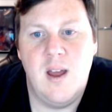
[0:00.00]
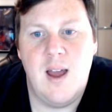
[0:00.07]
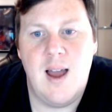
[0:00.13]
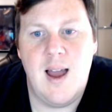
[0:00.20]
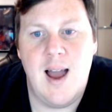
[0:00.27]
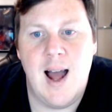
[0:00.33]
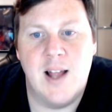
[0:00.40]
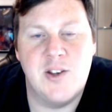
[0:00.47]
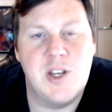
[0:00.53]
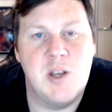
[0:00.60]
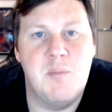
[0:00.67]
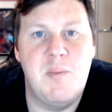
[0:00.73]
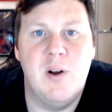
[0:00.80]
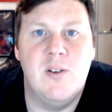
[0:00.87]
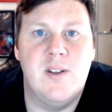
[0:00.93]
and so
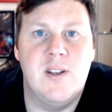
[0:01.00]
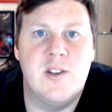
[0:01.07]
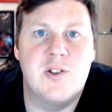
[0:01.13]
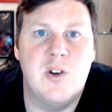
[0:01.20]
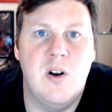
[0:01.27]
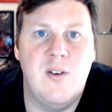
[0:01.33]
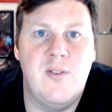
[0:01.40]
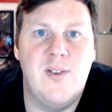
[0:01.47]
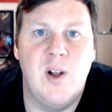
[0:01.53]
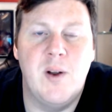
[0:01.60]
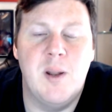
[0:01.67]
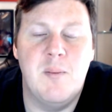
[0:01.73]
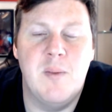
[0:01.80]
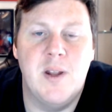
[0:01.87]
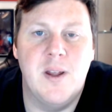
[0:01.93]
your building's sort of
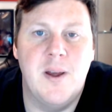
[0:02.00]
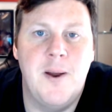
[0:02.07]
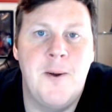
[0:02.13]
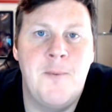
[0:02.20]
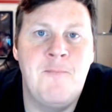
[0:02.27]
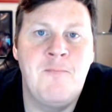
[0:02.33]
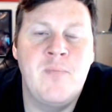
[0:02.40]
floating in midair.